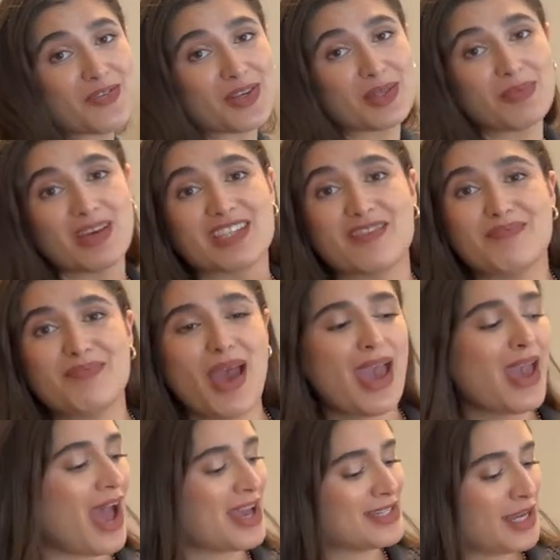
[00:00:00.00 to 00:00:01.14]
for the month of
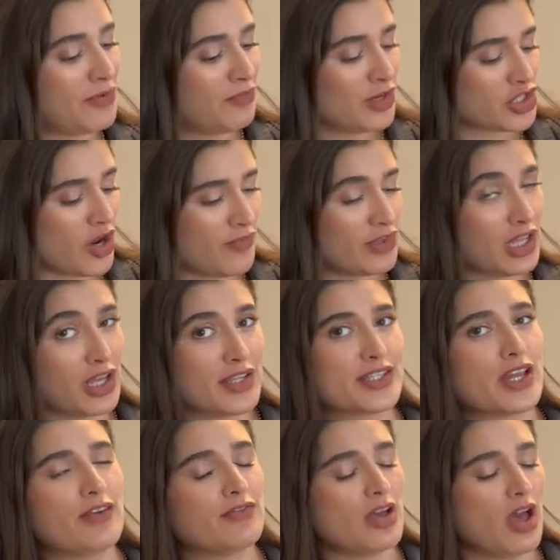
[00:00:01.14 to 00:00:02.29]
May. I did finish off a lot of
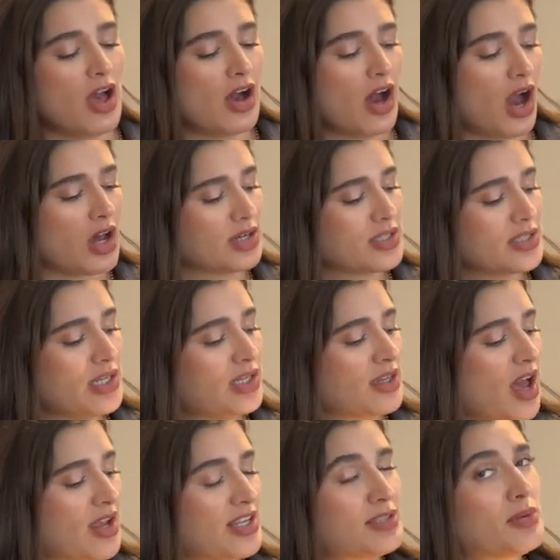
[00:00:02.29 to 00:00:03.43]
stuff. Honestly,
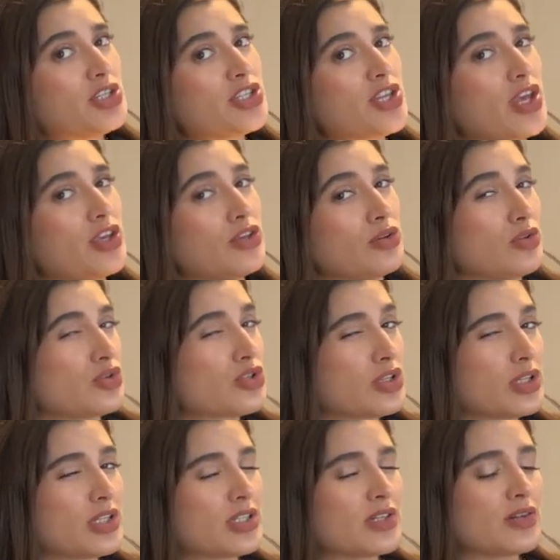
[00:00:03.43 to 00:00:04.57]
not as much as I
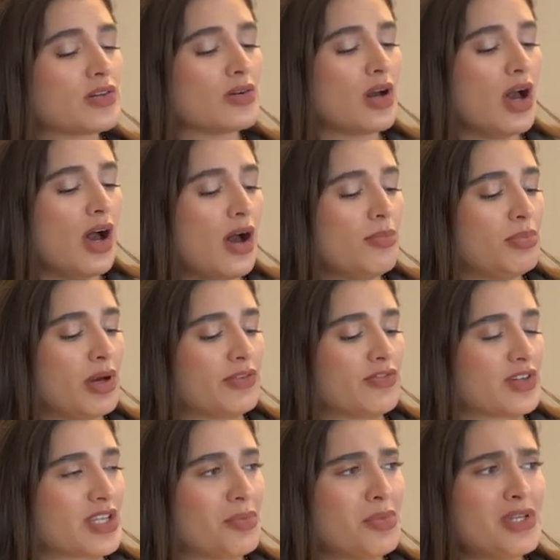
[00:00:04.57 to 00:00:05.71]
usually do, but for
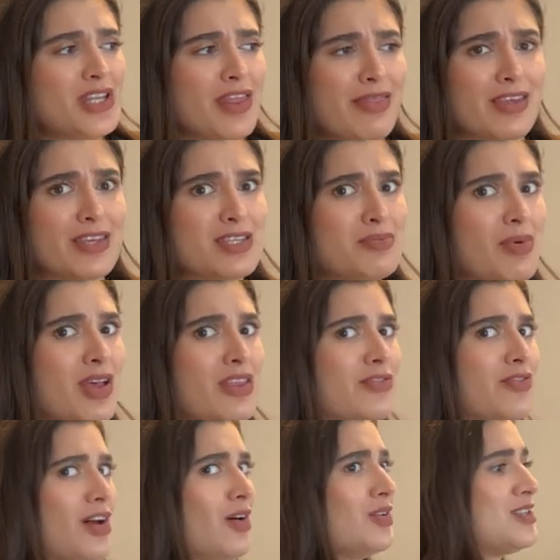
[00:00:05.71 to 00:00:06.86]
some reason this month
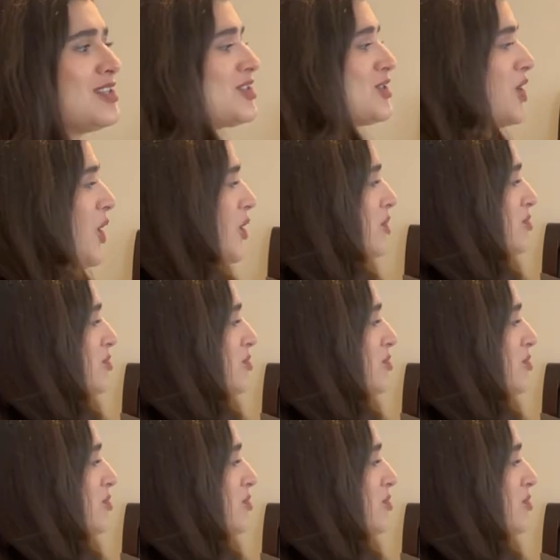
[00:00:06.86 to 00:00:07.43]
felt so